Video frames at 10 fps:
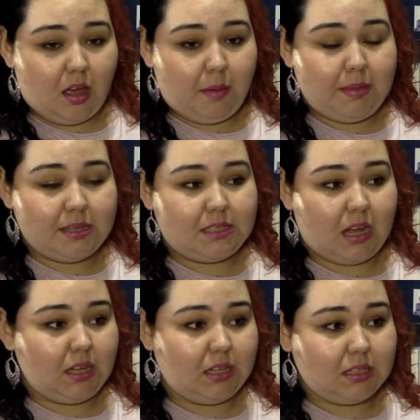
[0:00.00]
Miss
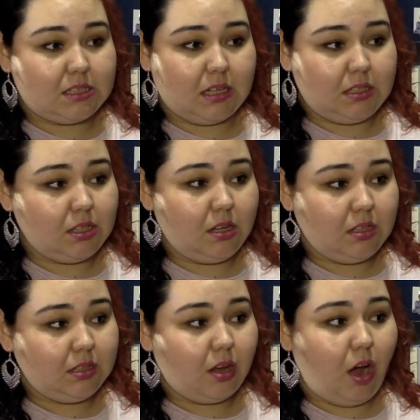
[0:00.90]

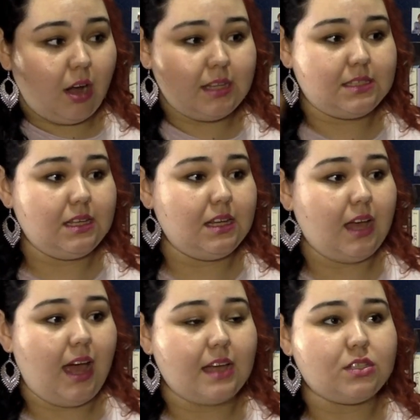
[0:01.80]
Seunghyeon, honestly,
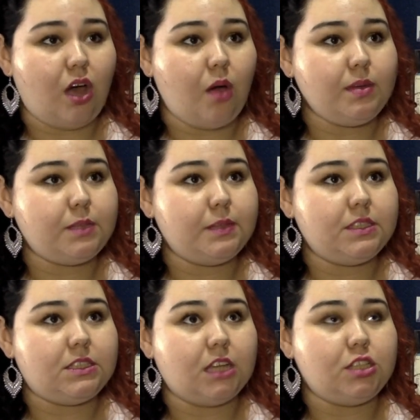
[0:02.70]
has always been
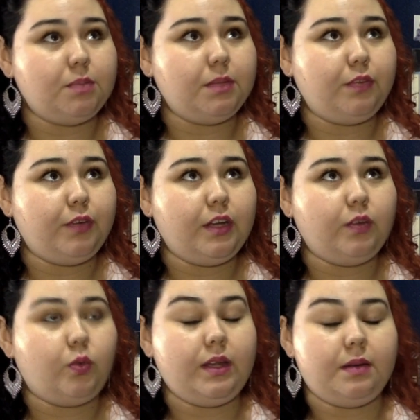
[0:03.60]
such a
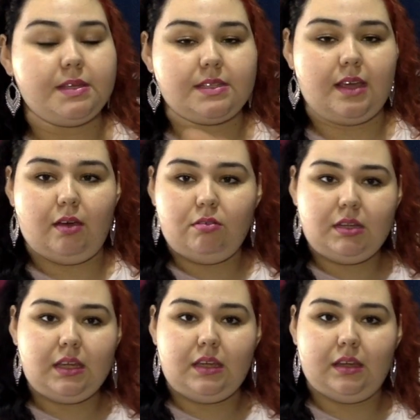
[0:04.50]
motherfucking queen. Miss
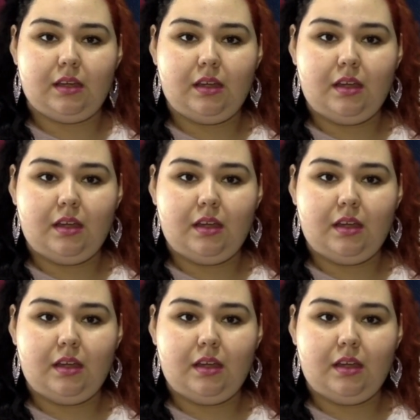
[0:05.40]
Elkie.